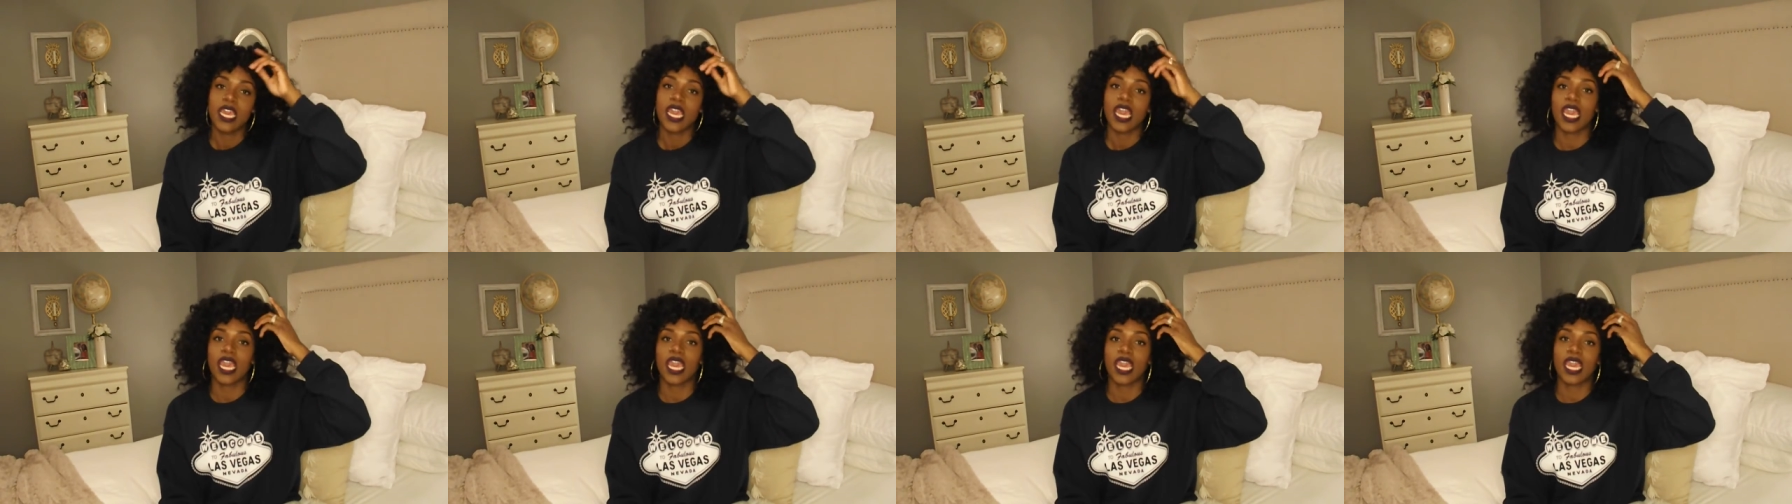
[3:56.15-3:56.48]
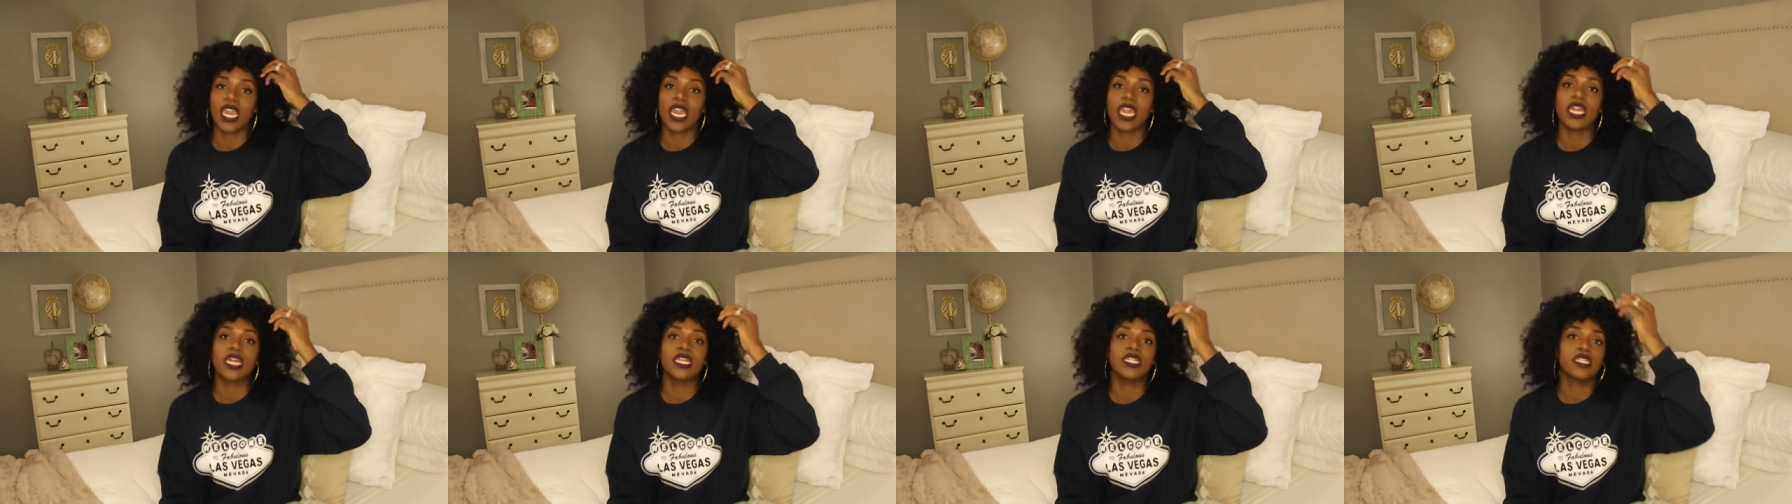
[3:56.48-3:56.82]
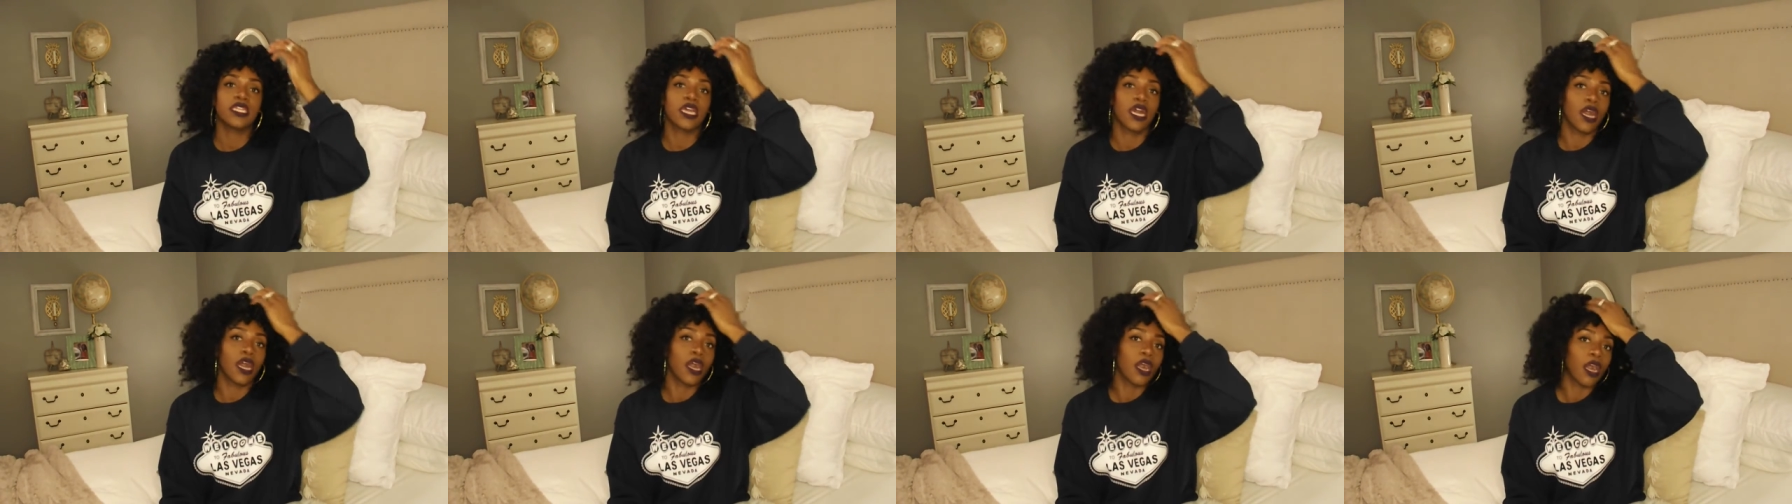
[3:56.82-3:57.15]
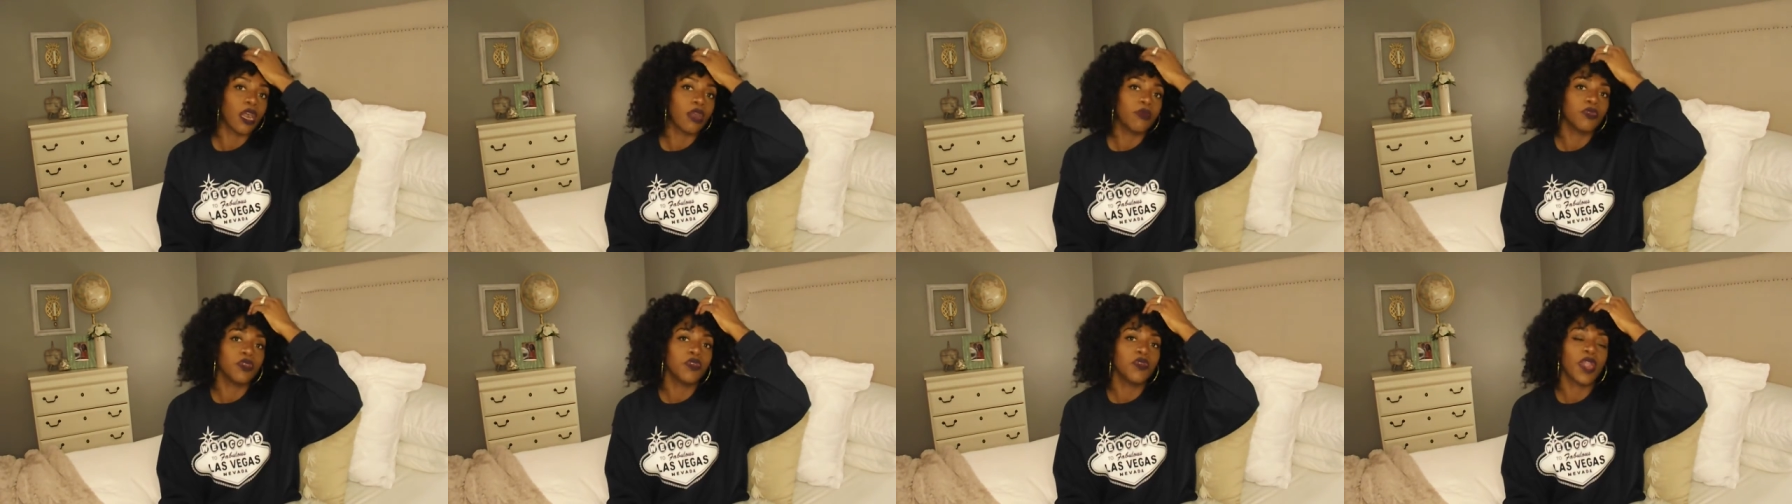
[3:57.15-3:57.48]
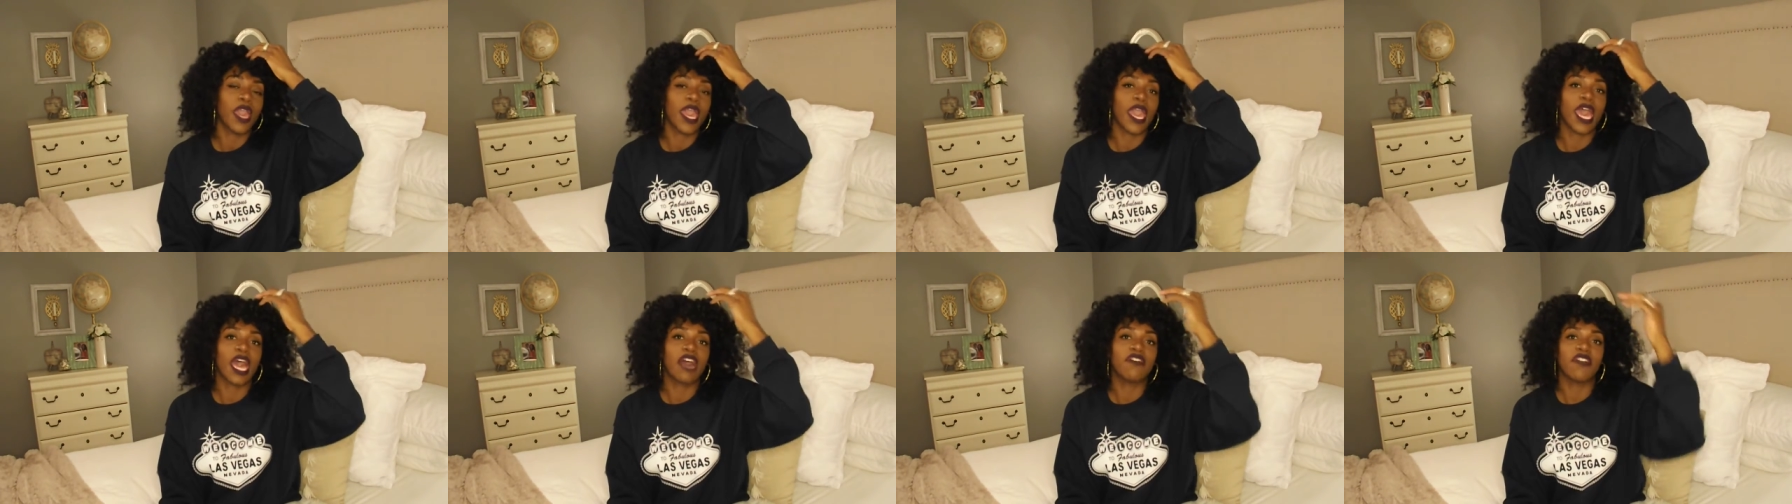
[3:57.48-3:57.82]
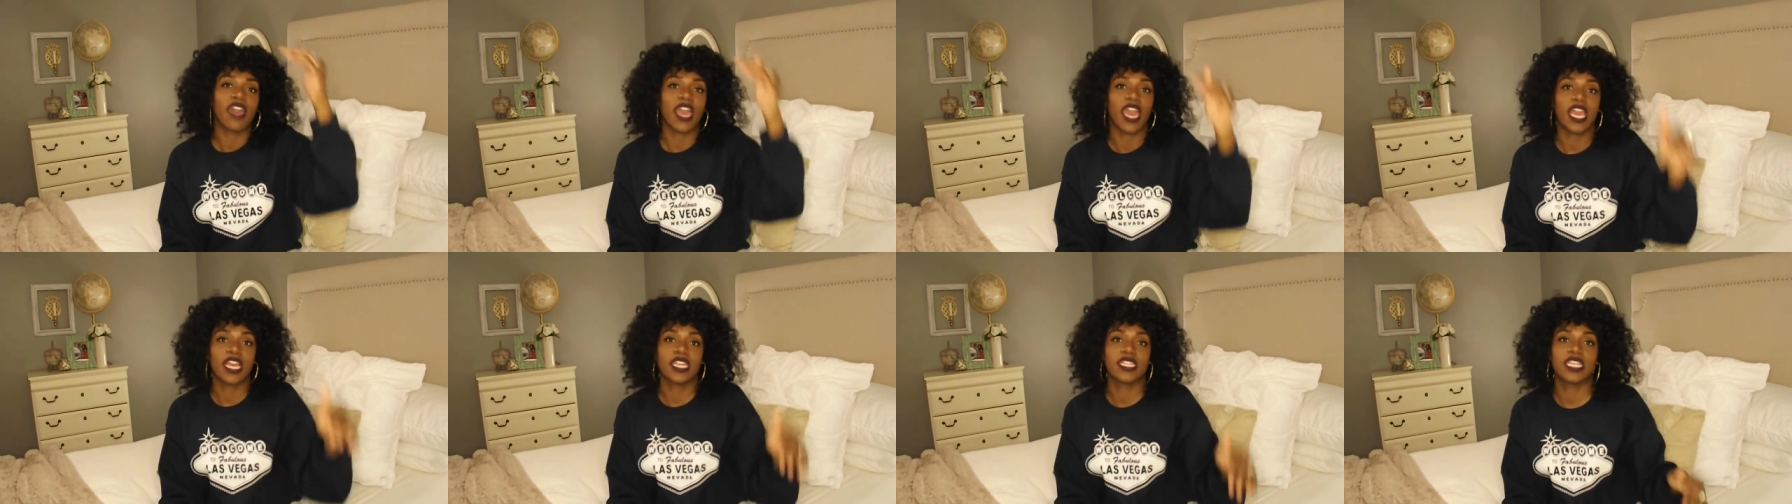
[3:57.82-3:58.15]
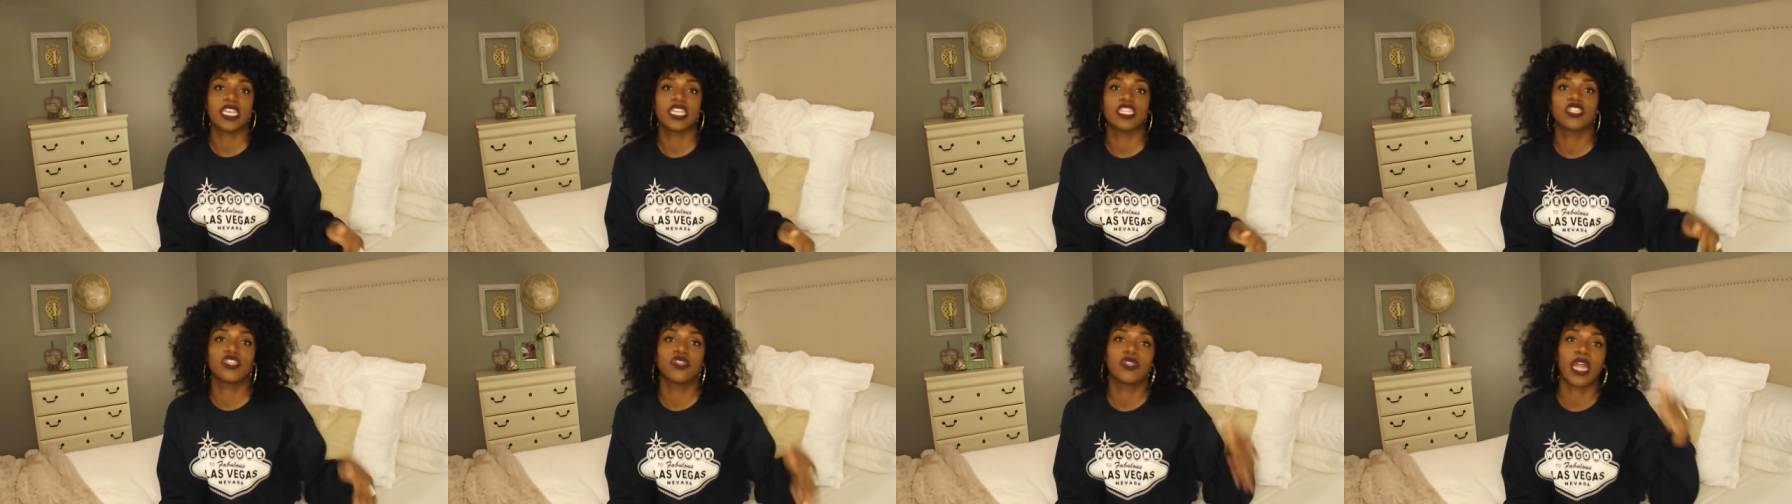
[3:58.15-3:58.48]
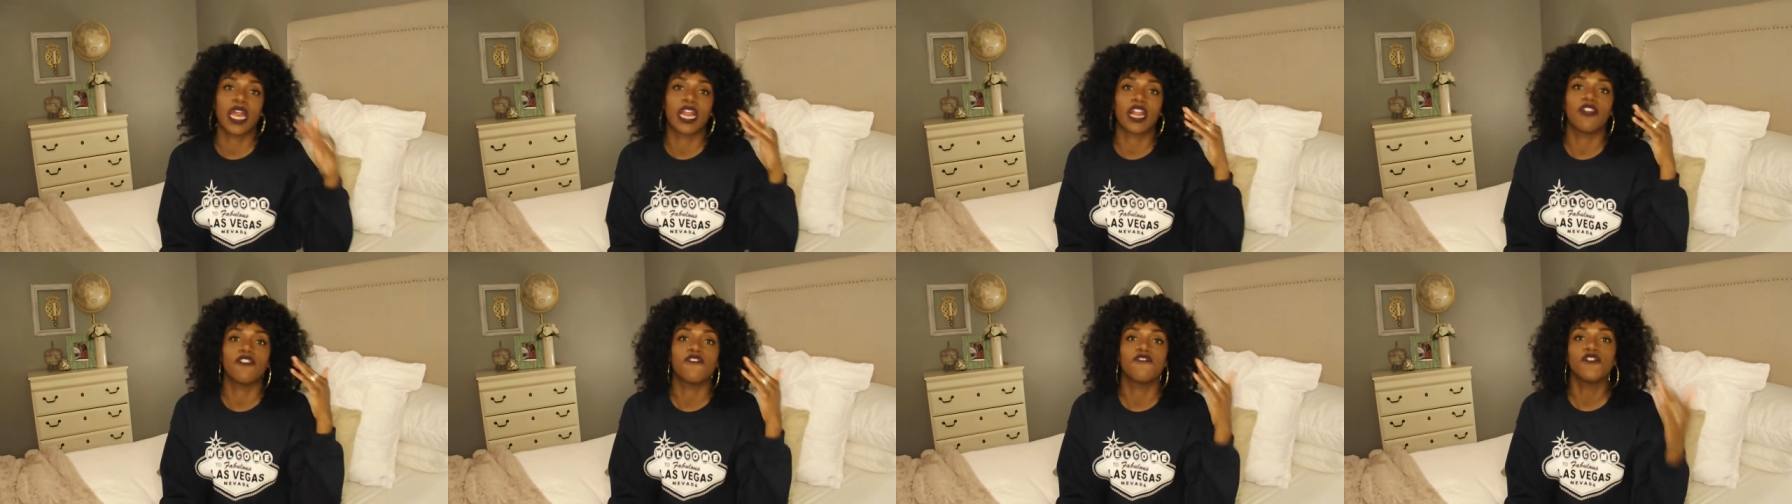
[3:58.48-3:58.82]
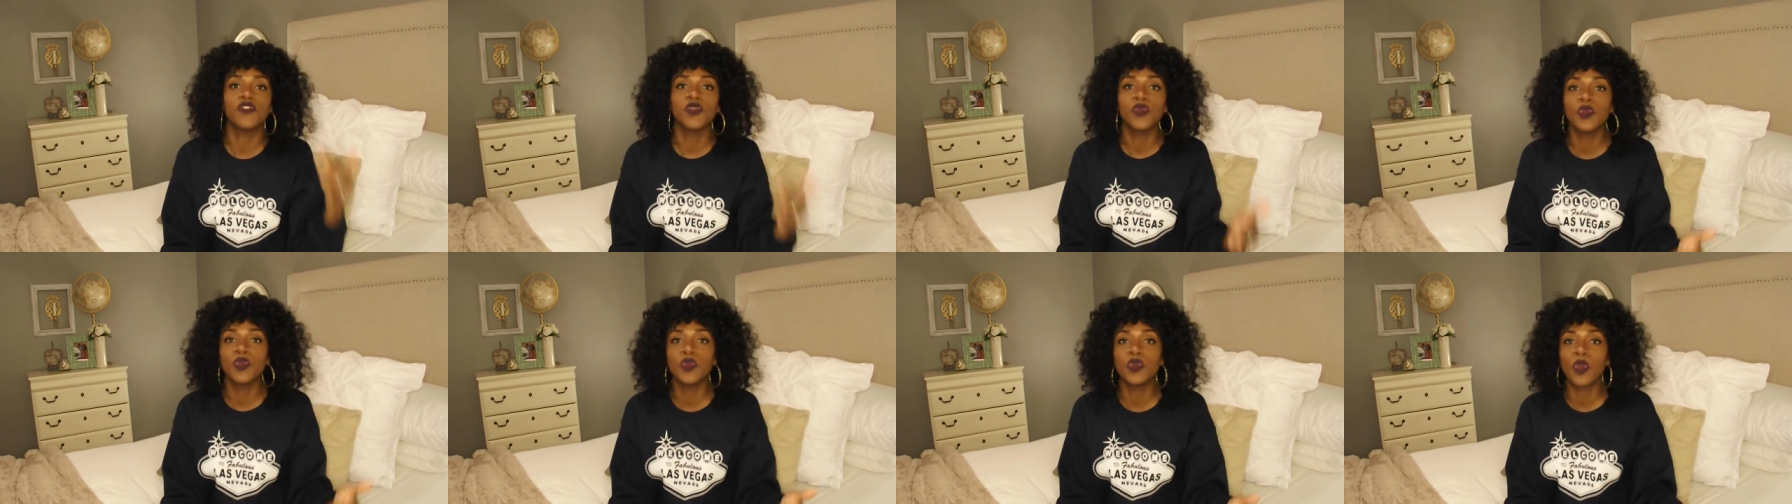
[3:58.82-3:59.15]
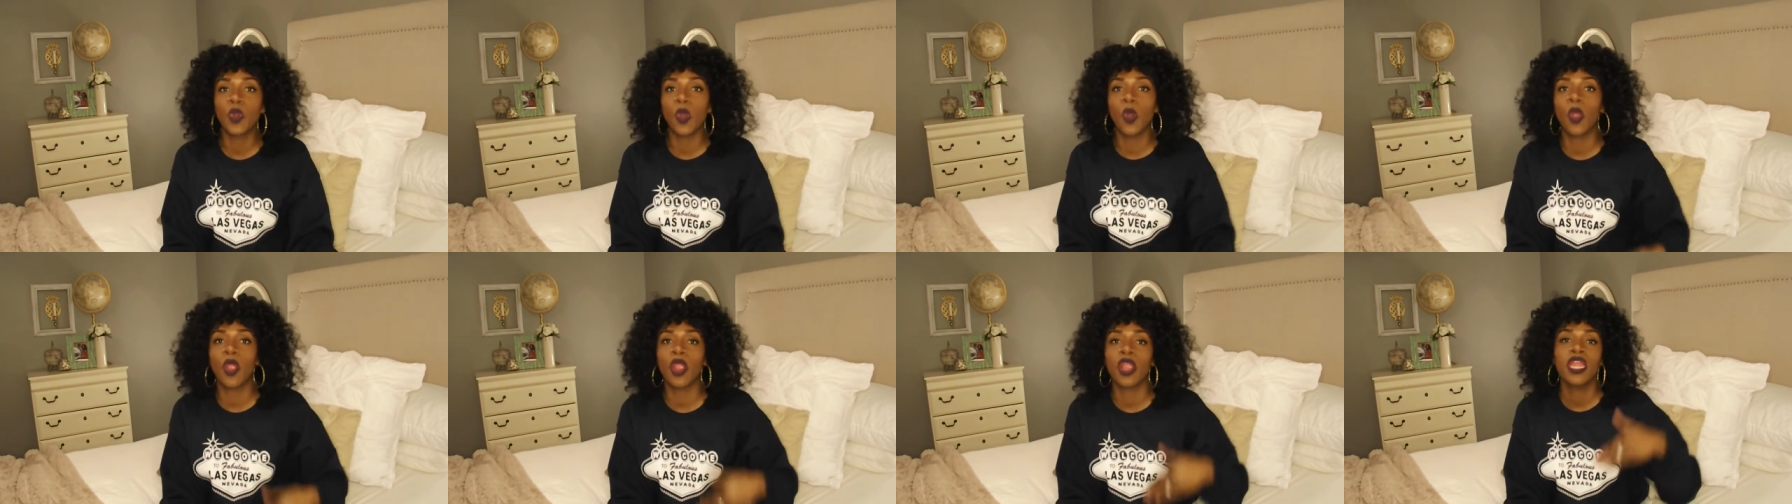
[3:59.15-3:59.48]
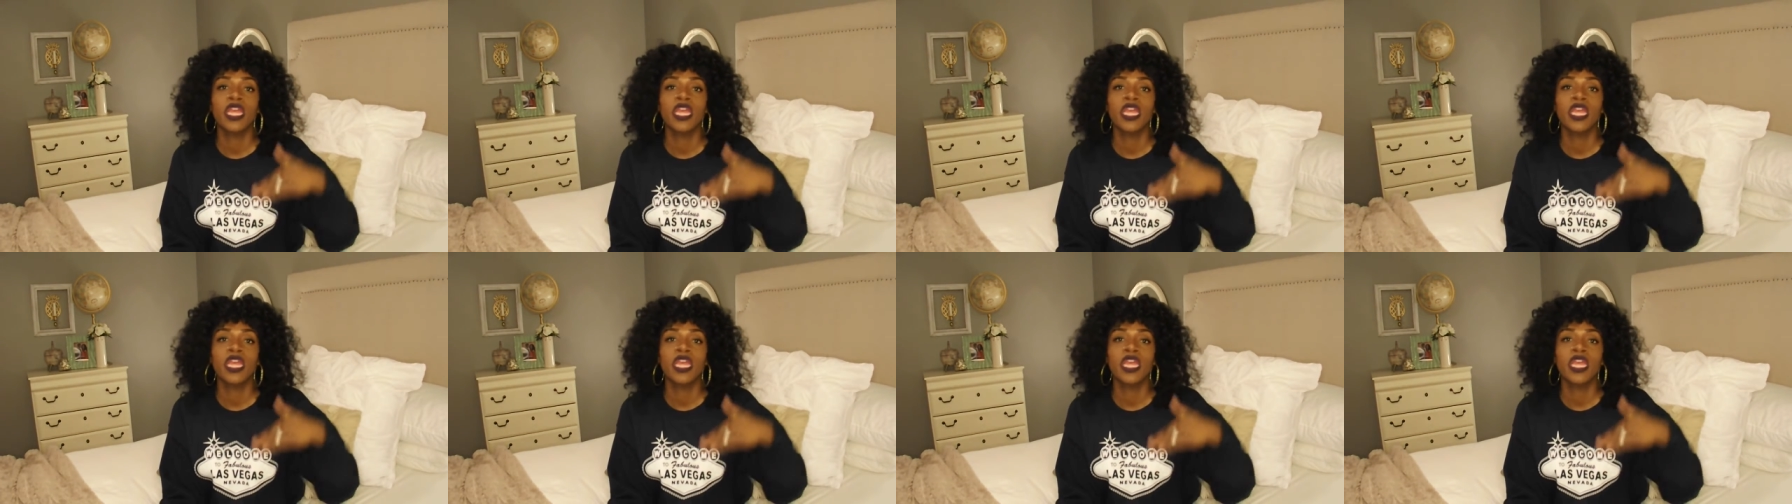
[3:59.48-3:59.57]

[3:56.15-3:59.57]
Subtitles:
and you have access to like a food court,